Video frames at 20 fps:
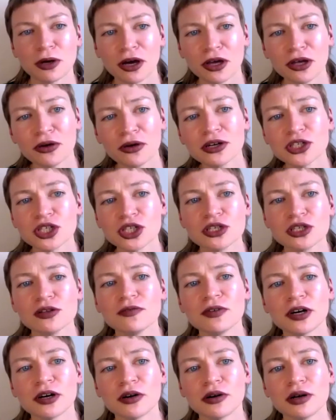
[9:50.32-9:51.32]
you actually
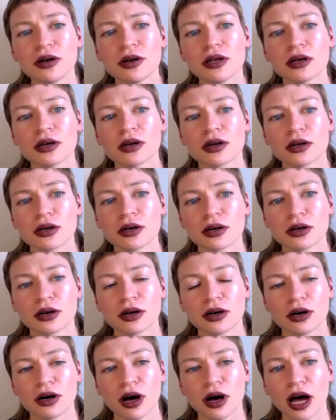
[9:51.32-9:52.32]
wearing
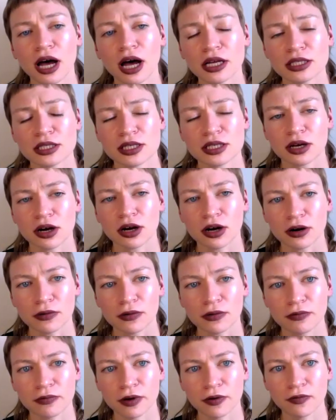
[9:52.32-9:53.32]
a headscarf
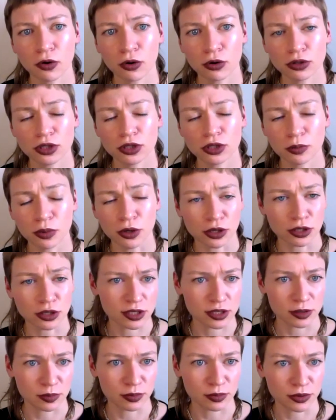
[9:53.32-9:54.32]
with Aubrey
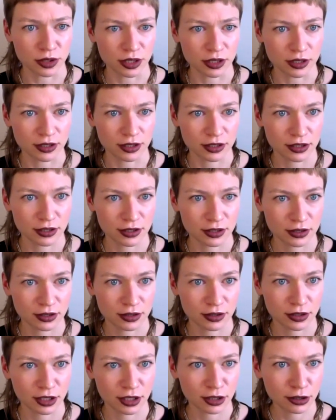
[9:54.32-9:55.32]
Beardsley print?
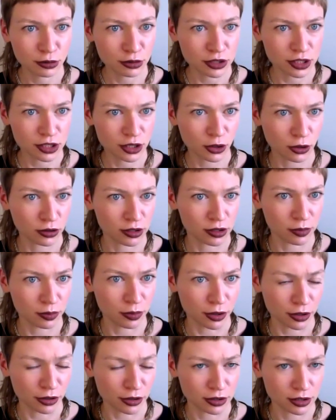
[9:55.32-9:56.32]
It looks like Aubrey
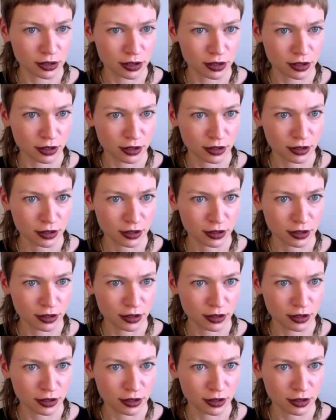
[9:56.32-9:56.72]
Beardsley.